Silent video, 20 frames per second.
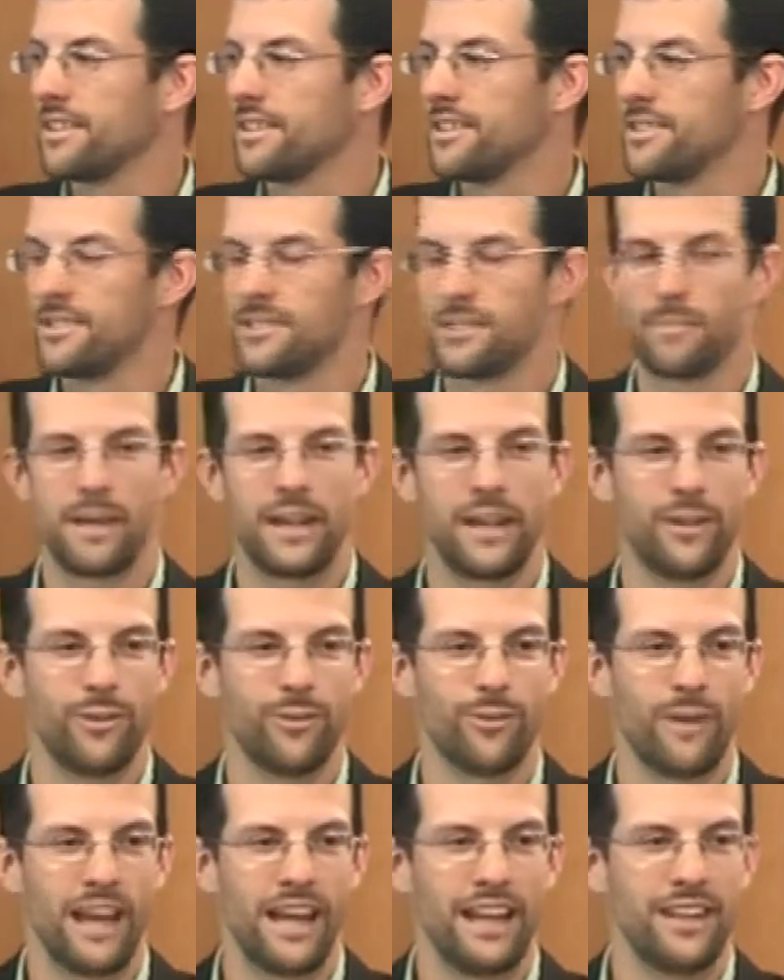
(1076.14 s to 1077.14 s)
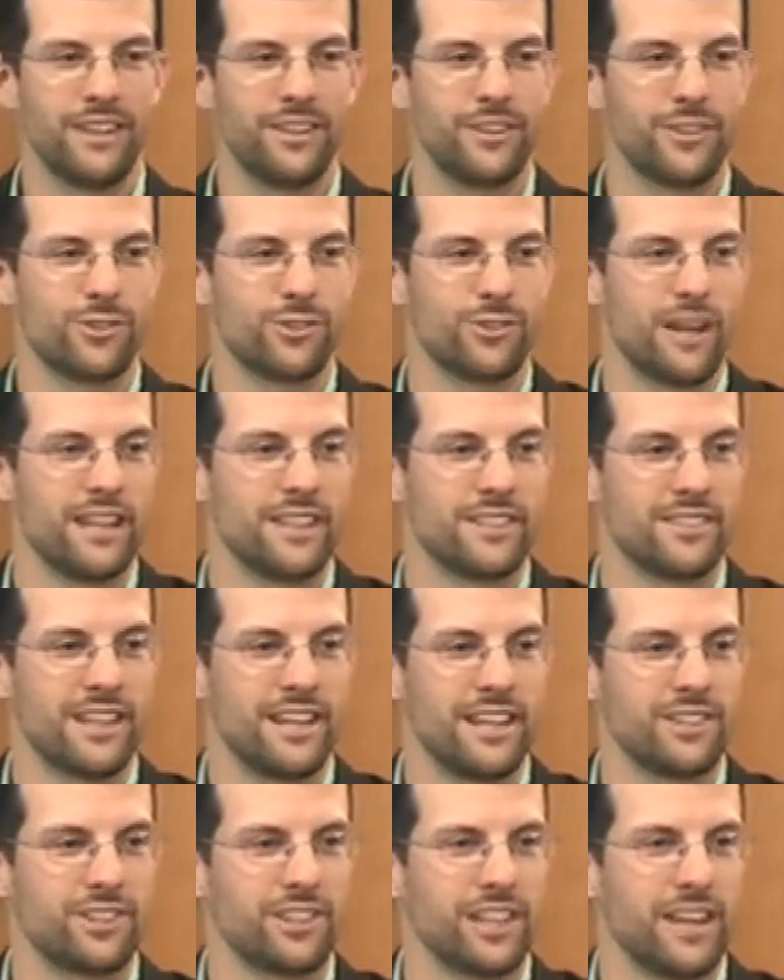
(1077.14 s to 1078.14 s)
Somebody who read it in your
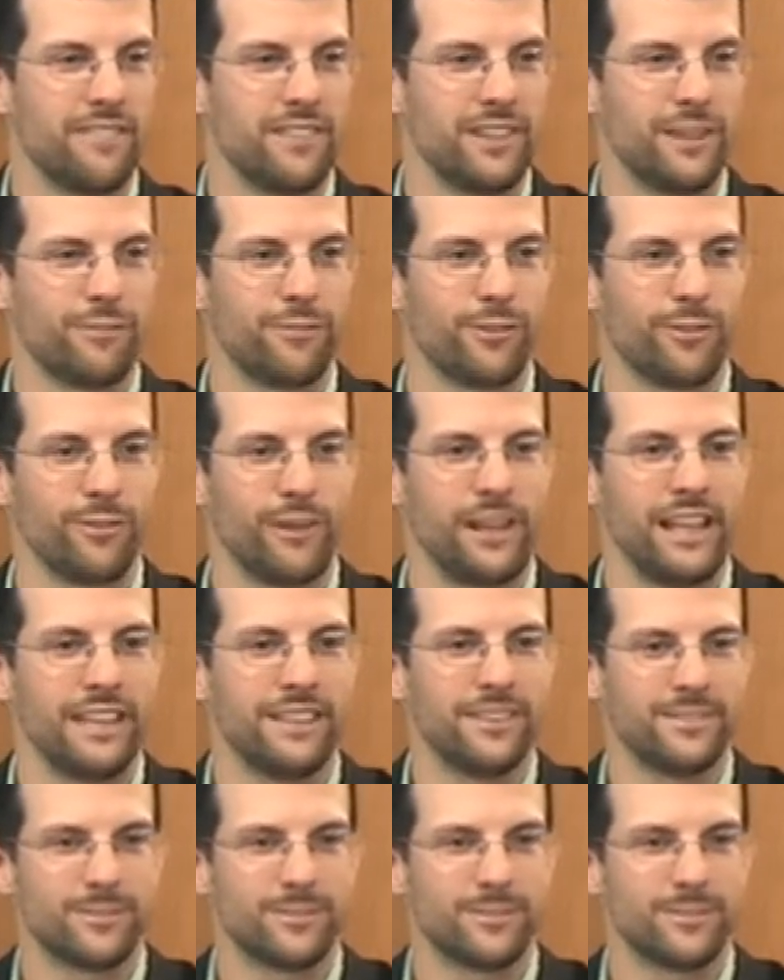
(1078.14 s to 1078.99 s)
translation have a different reading?